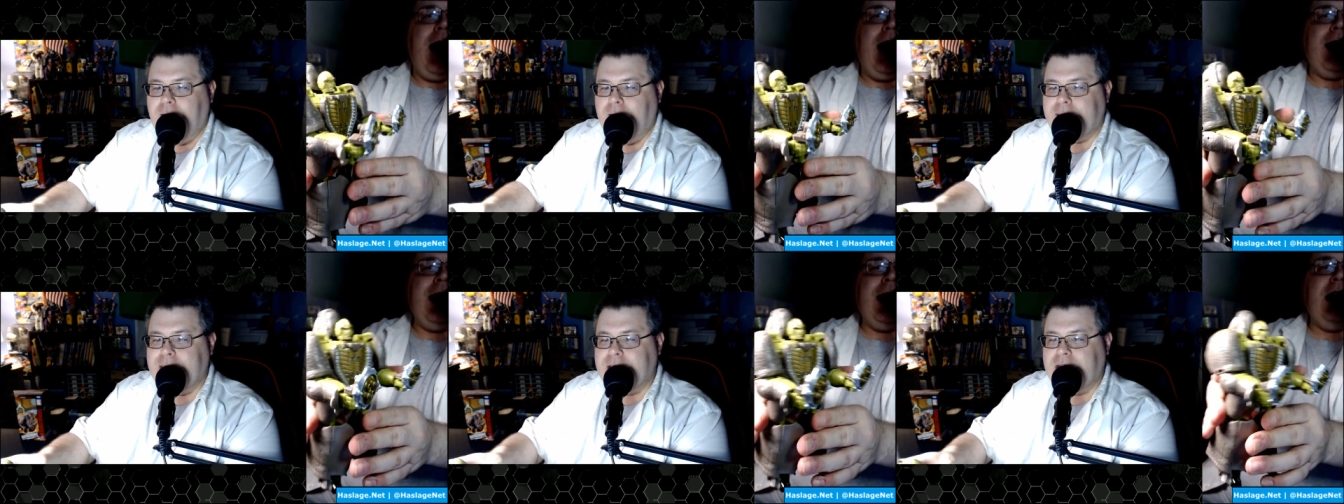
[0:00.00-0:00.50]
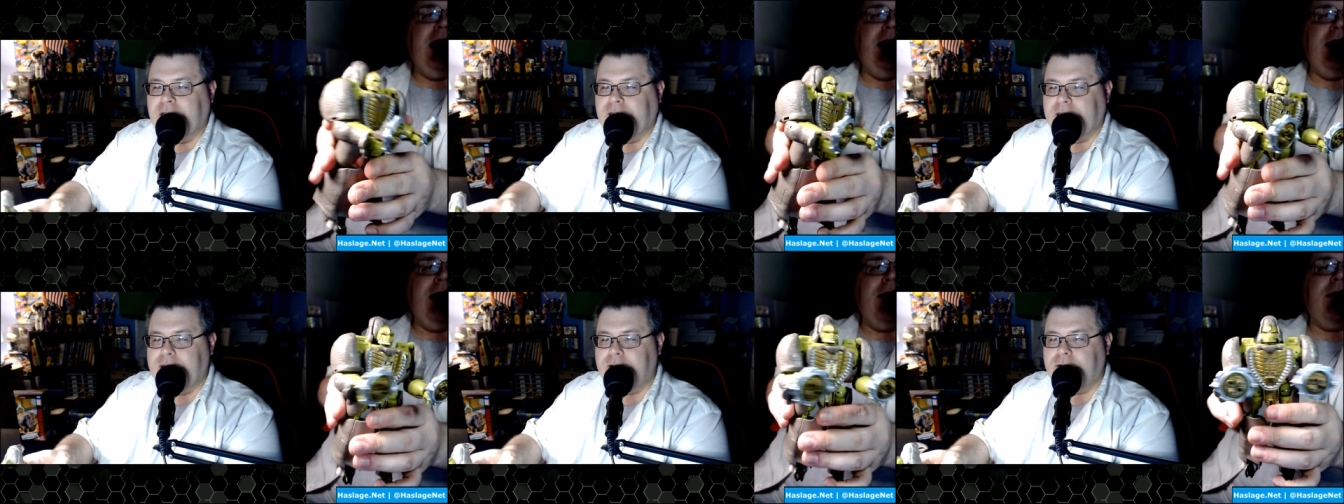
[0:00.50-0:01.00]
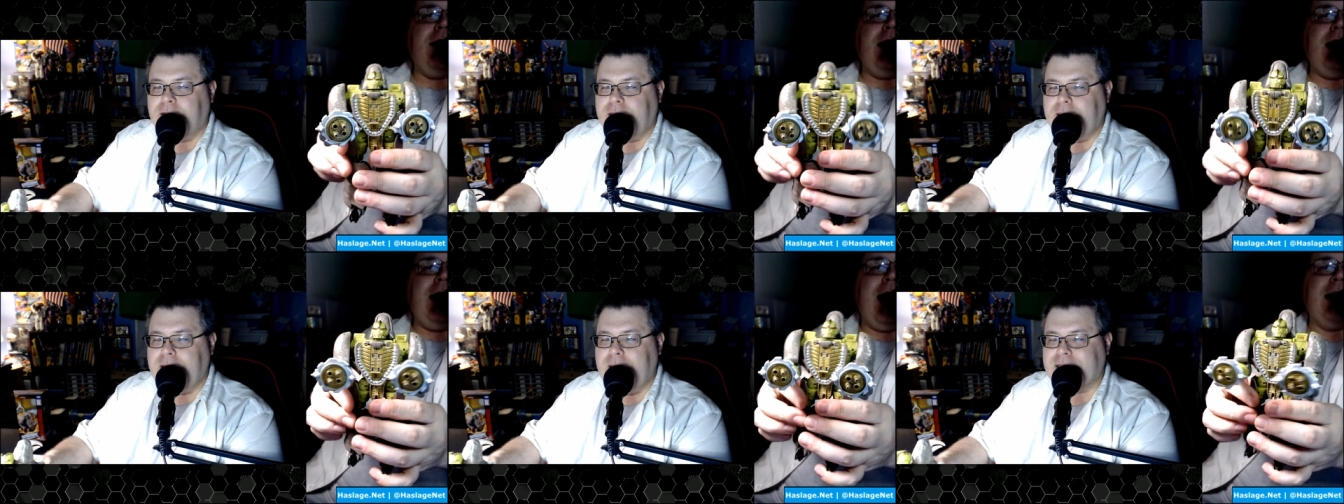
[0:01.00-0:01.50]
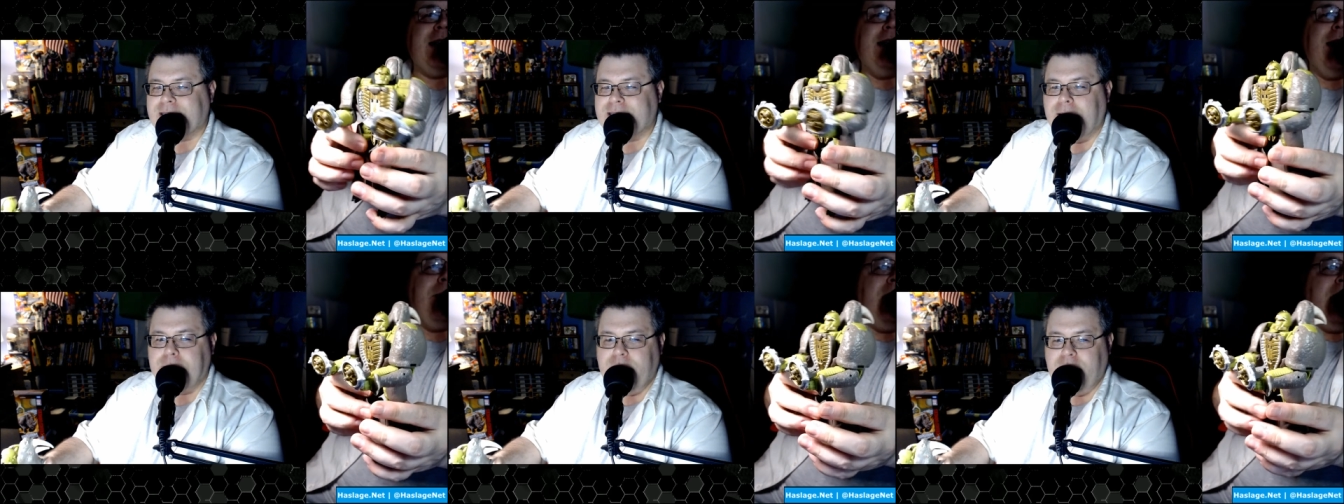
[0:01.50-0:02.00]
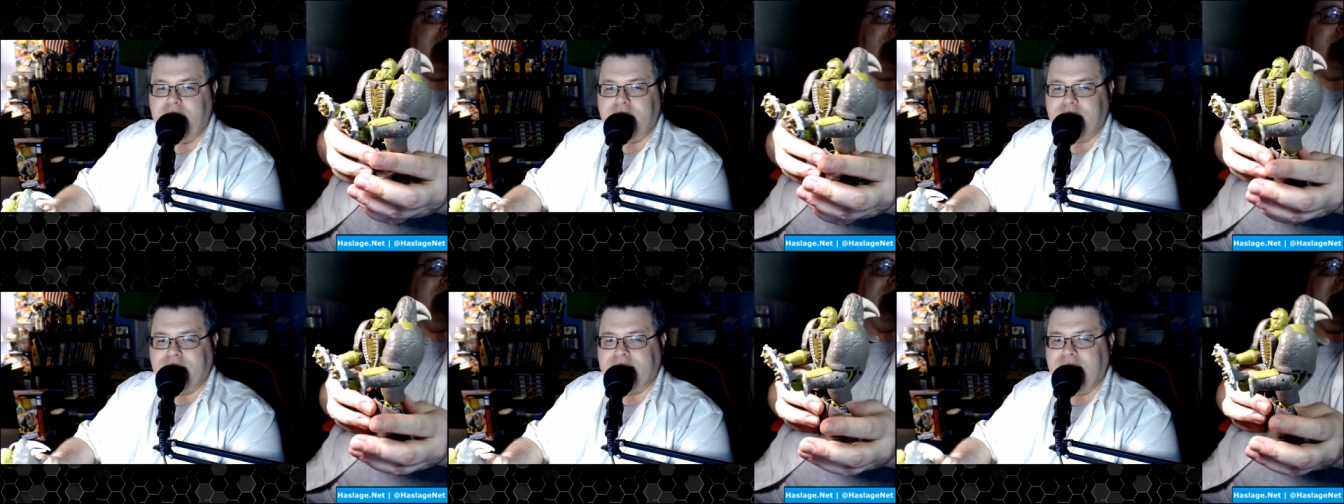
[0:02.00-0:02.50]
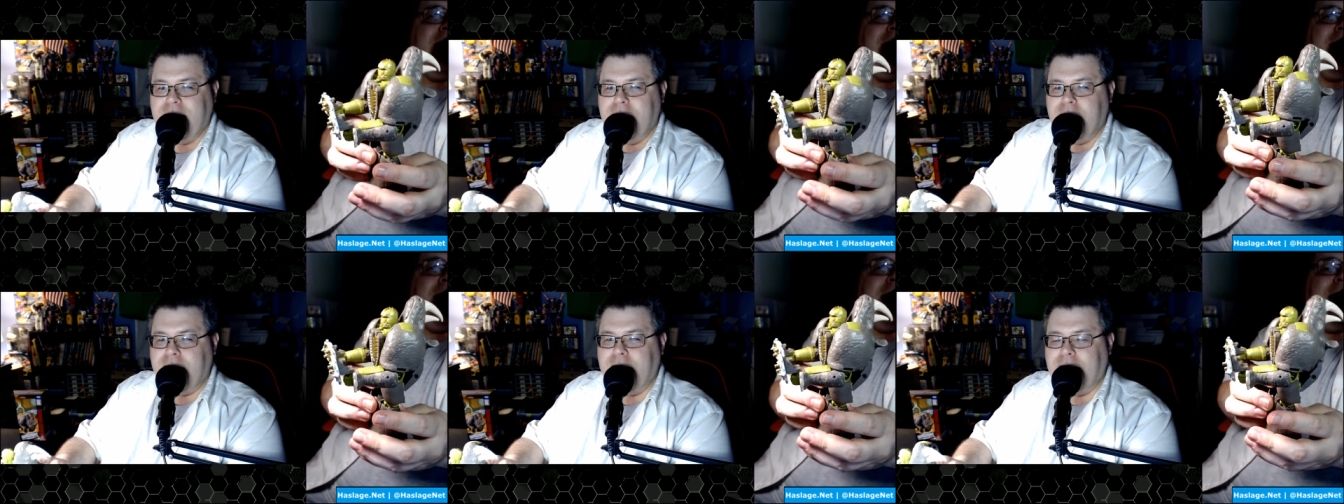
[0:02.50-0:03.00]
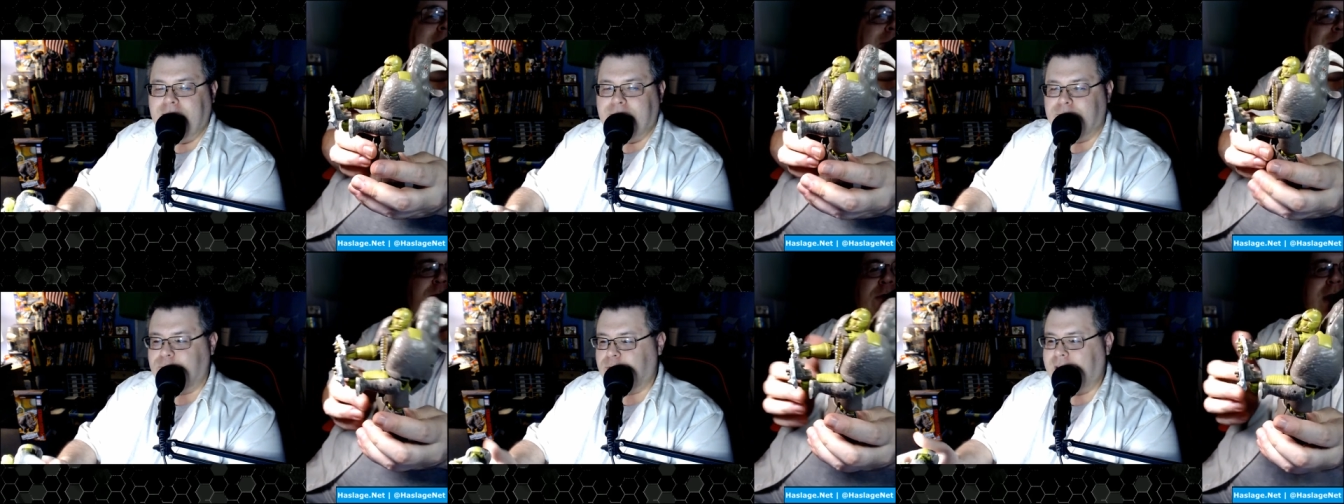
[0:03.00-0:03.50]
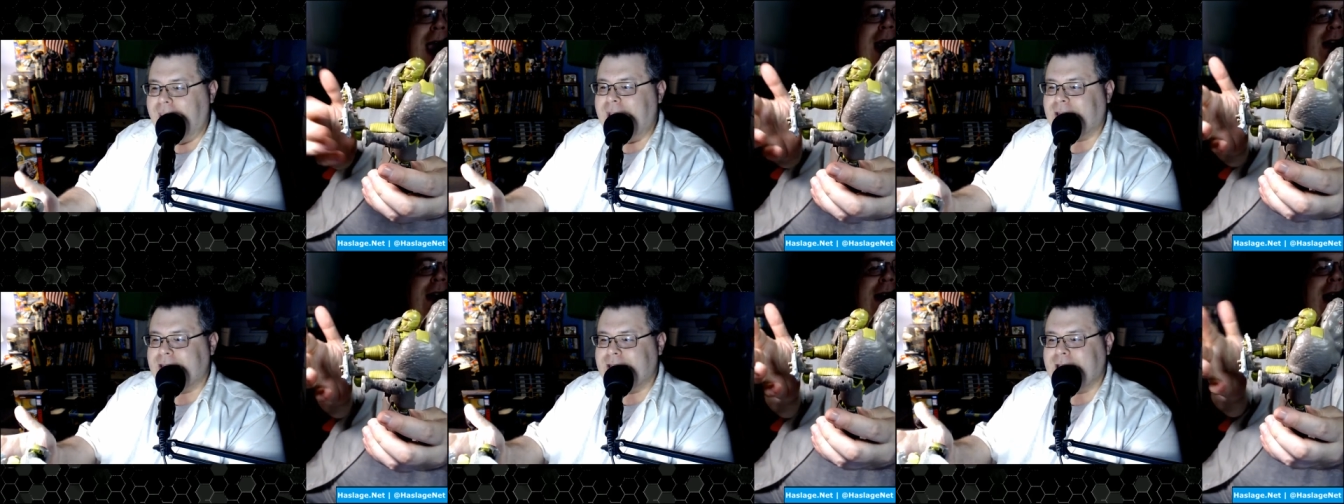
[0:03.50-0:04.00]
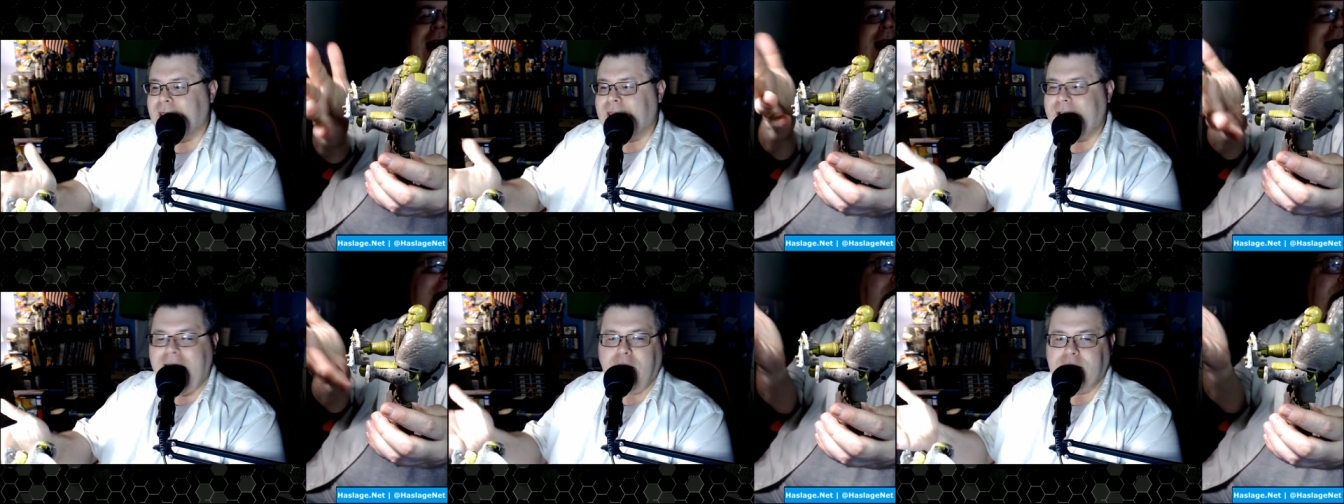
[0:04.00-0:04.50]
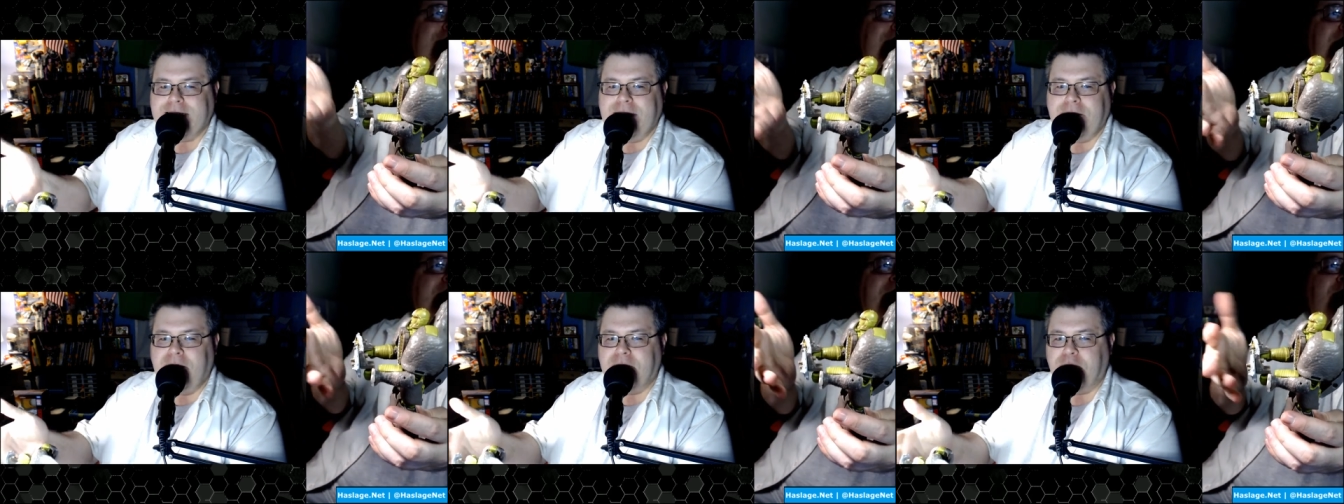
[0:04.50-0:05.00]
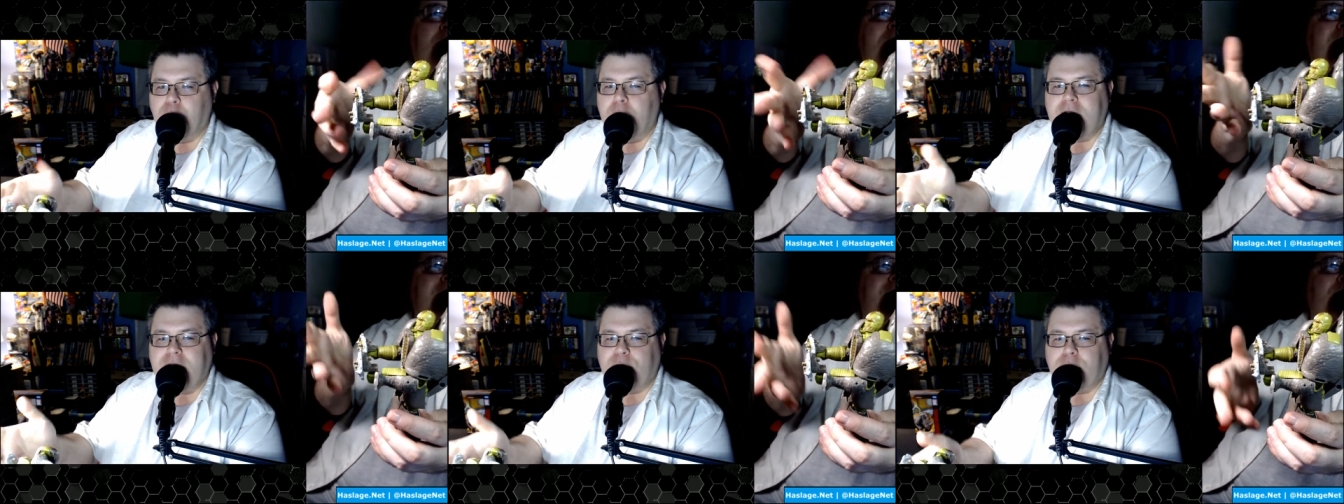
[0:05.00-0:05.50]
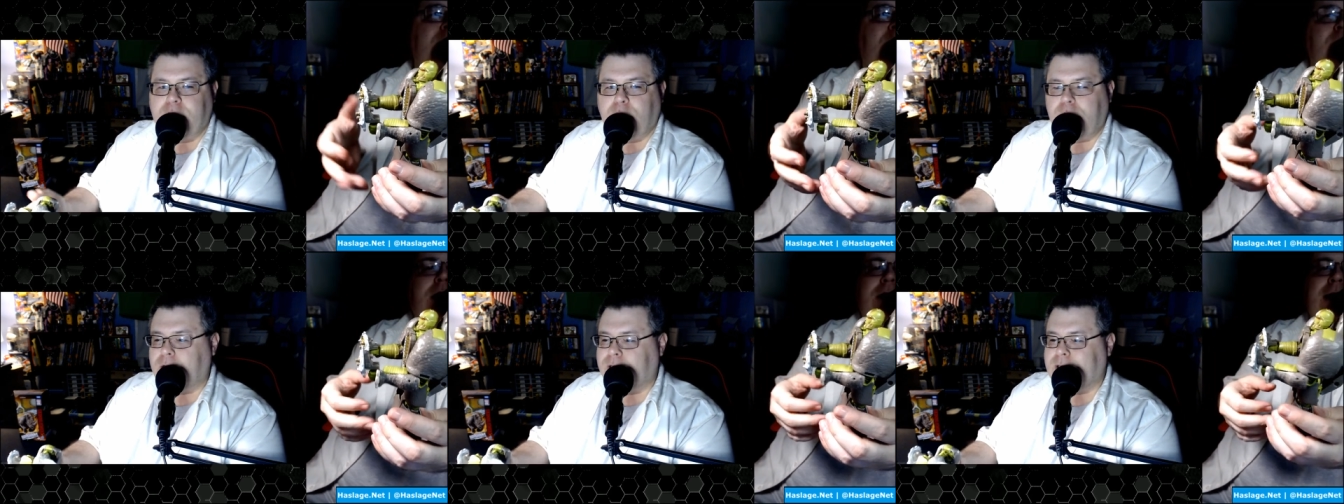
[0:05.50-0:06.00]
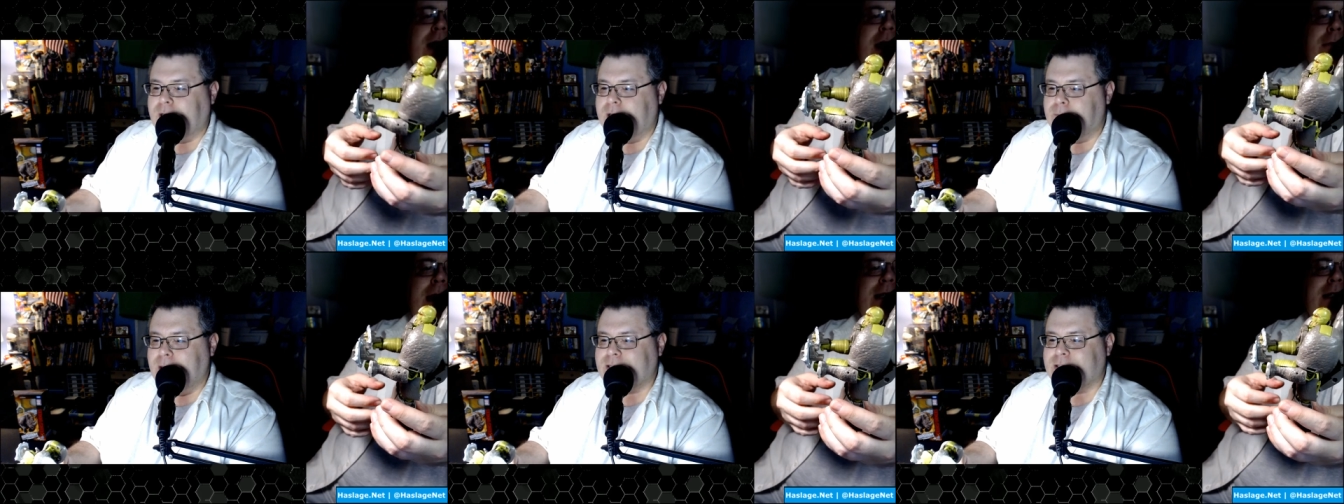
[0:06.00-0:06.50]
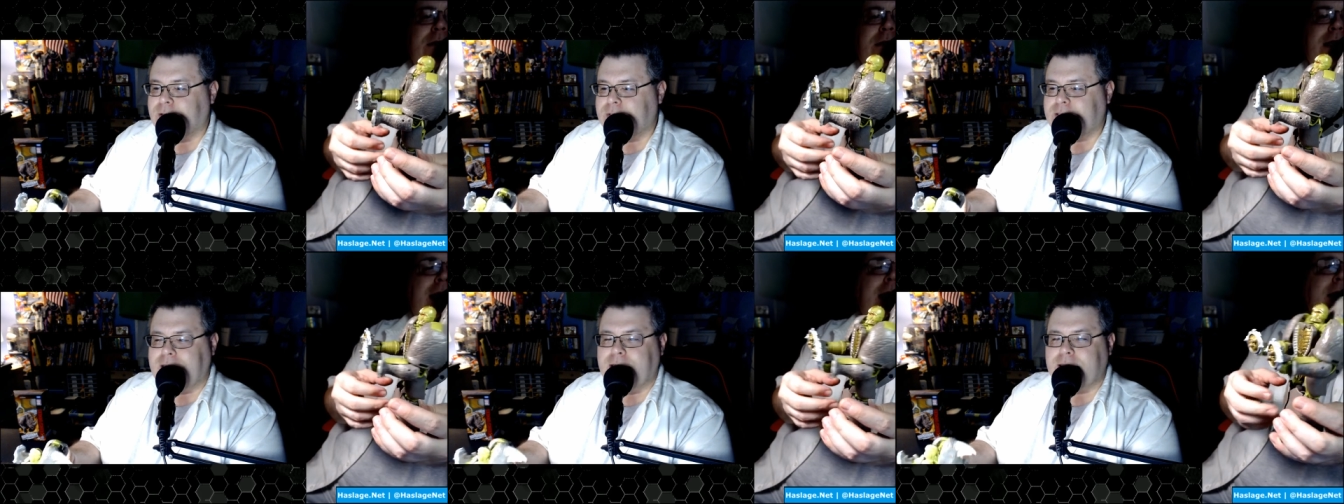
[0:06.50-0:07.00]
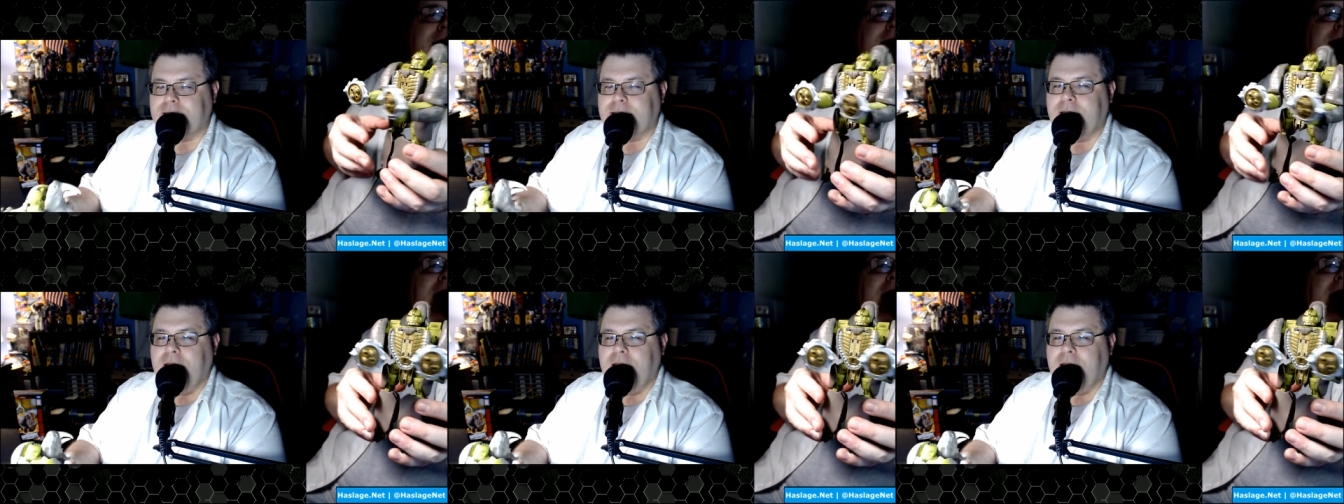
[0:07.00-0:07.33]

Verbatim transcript: He clearly has snub-nosed Gatling. I like, how does this even work in the real world? It makes no sense.